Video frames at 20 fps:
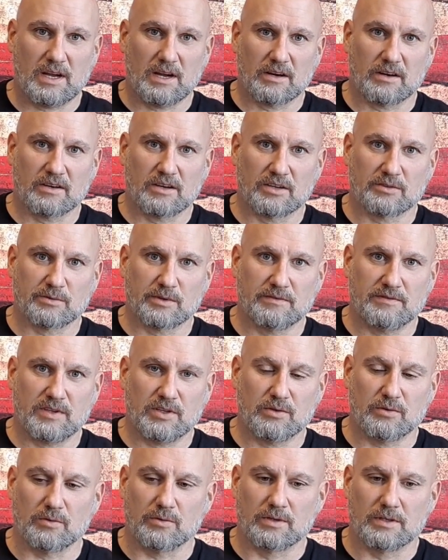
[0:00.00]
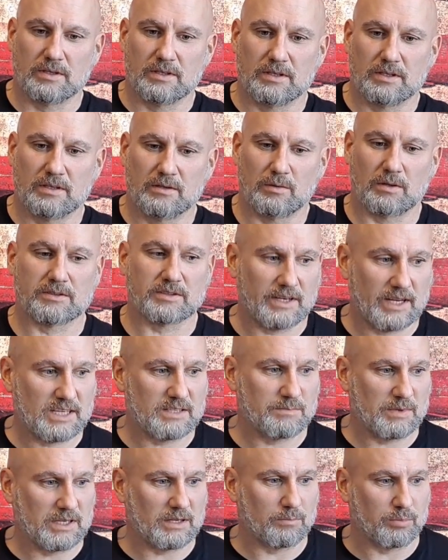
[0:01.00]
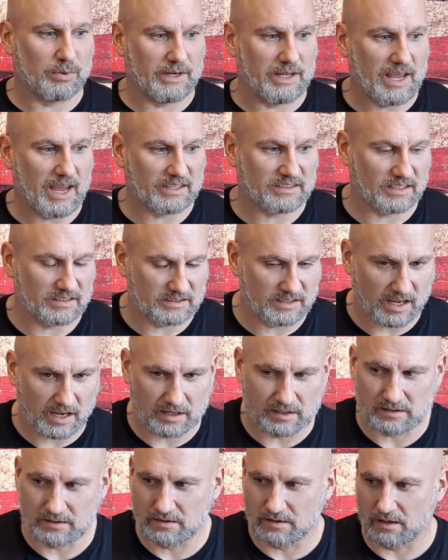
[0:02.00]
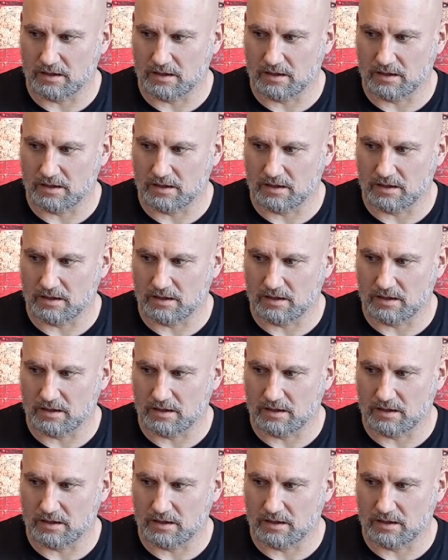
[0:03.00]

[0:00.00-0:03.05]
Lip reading: Airgun Review. Well, today's been a pretty hectic day.